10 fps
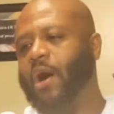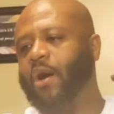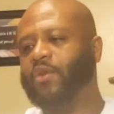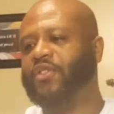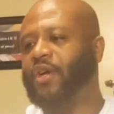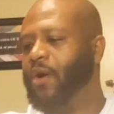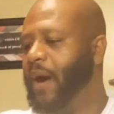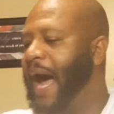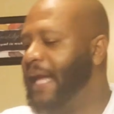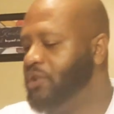
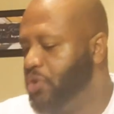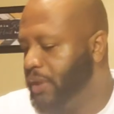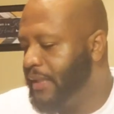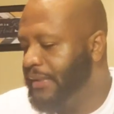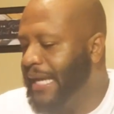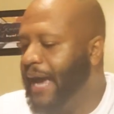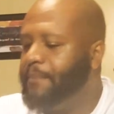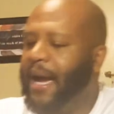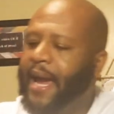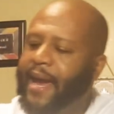Also, I just got
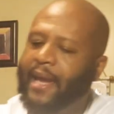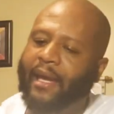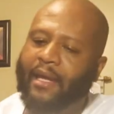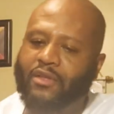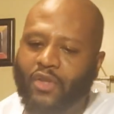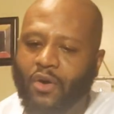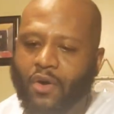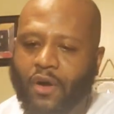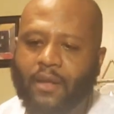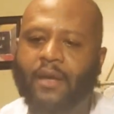my hands
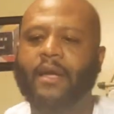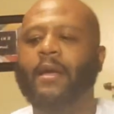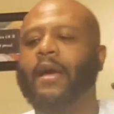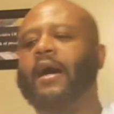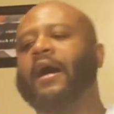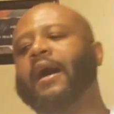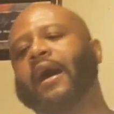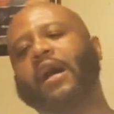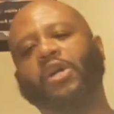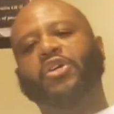on
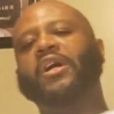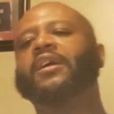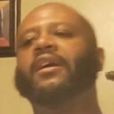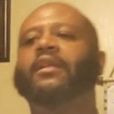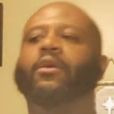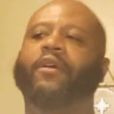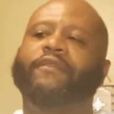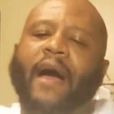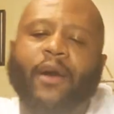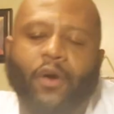uh, a gun or
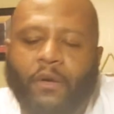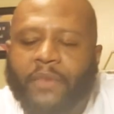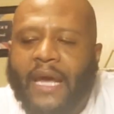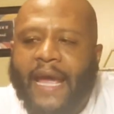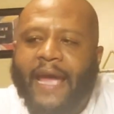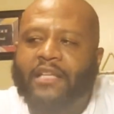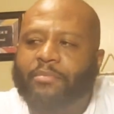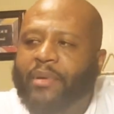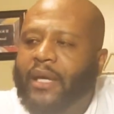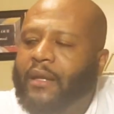firearm that
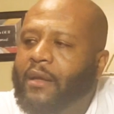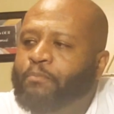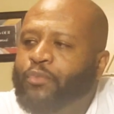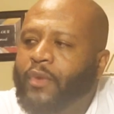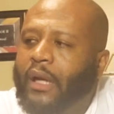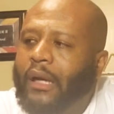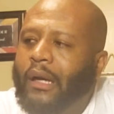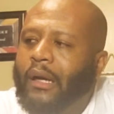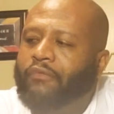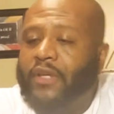has been,
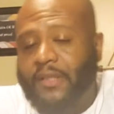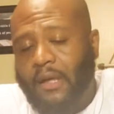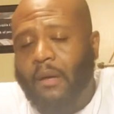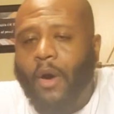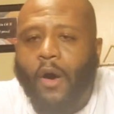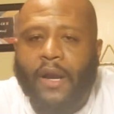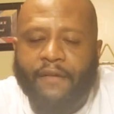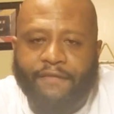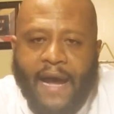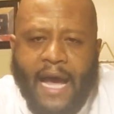uh, for some, hard
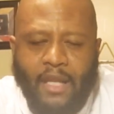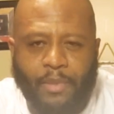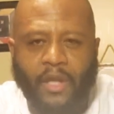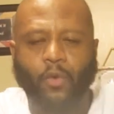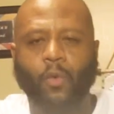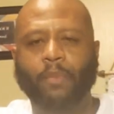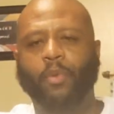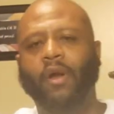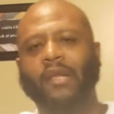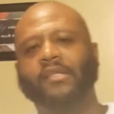to find depending on what
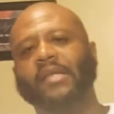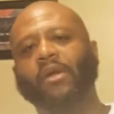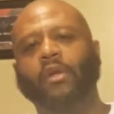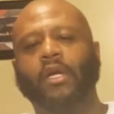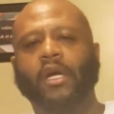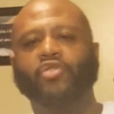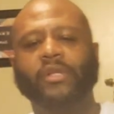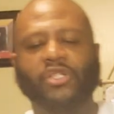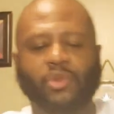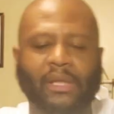part of the state or the country
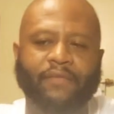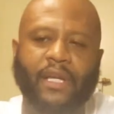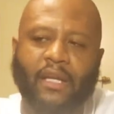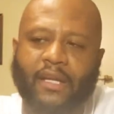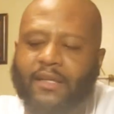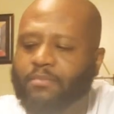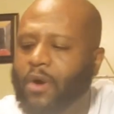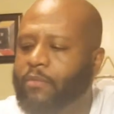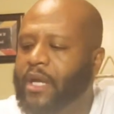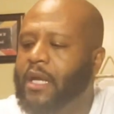that you're living in at this
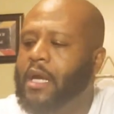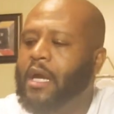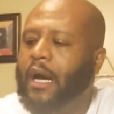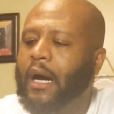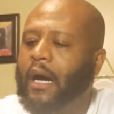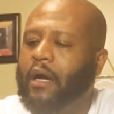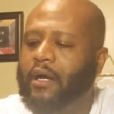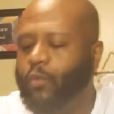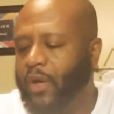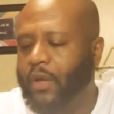moment. Uh,
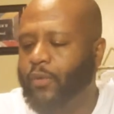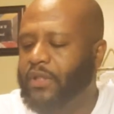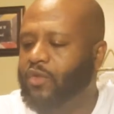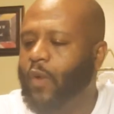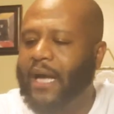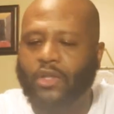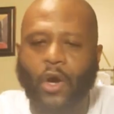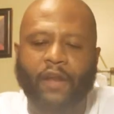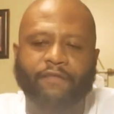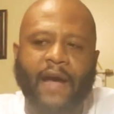and one of the reasons why it's
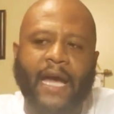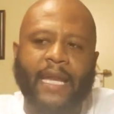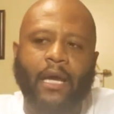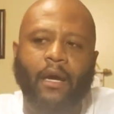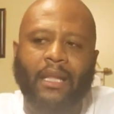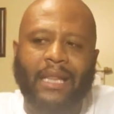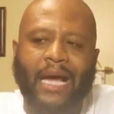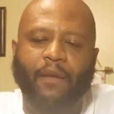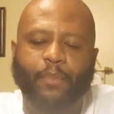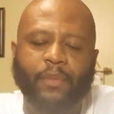hard to find now, a
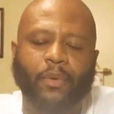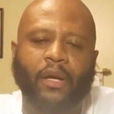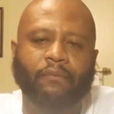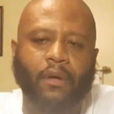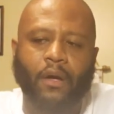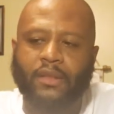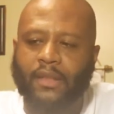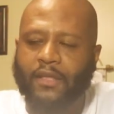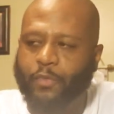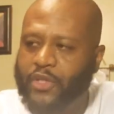lot of people have gone
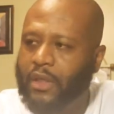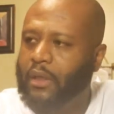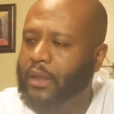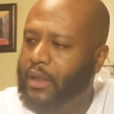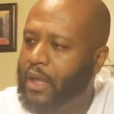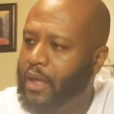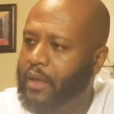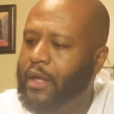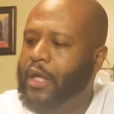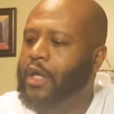to this particular
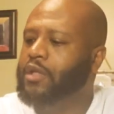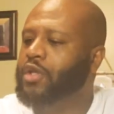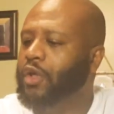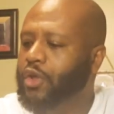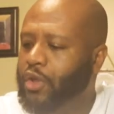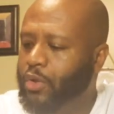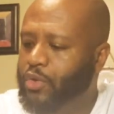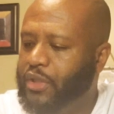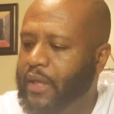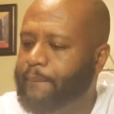gun to
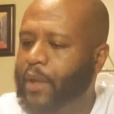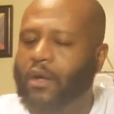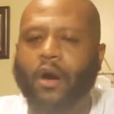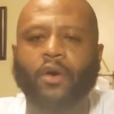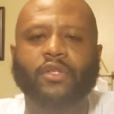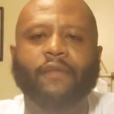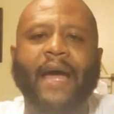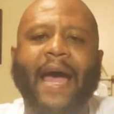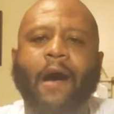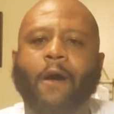use it because of
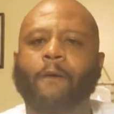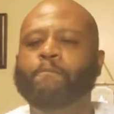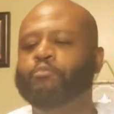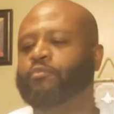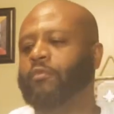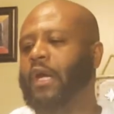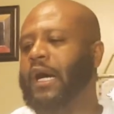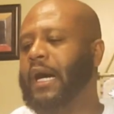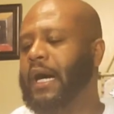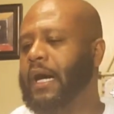how
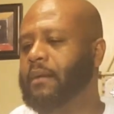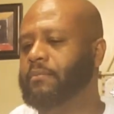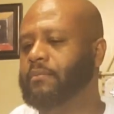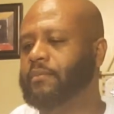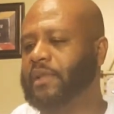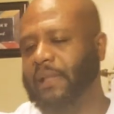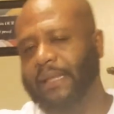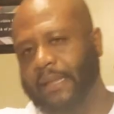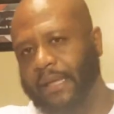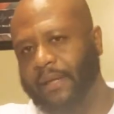uh,
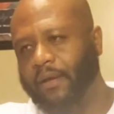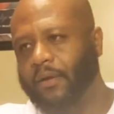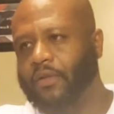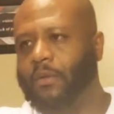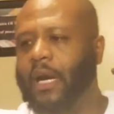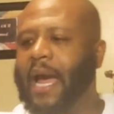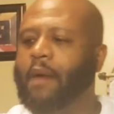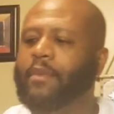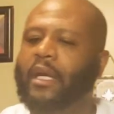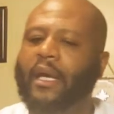sleek it is,
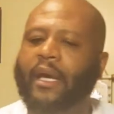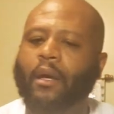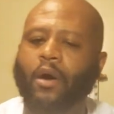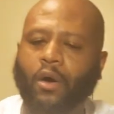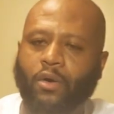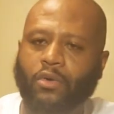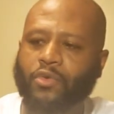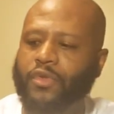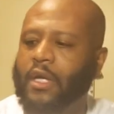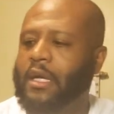how many it
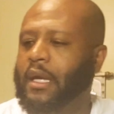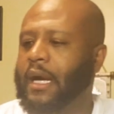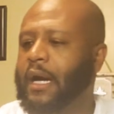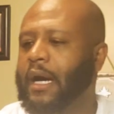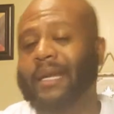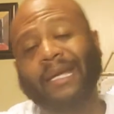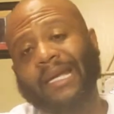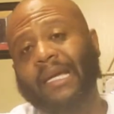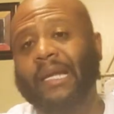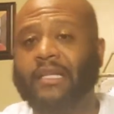holds, uh, and
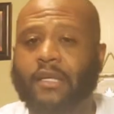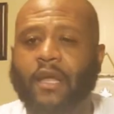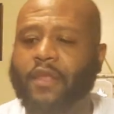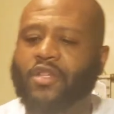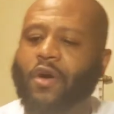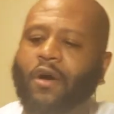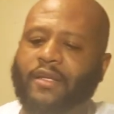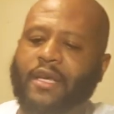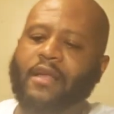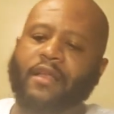again, it's another
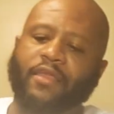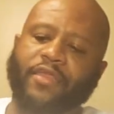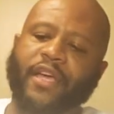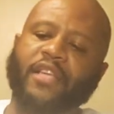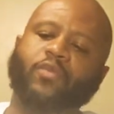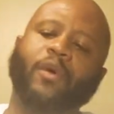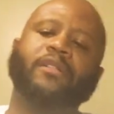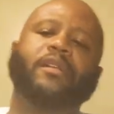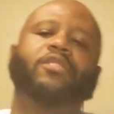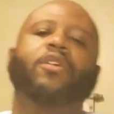choice. This
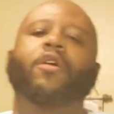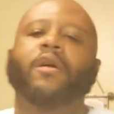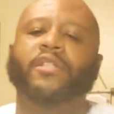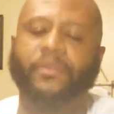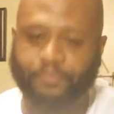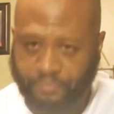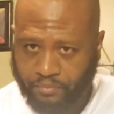was the Taurus,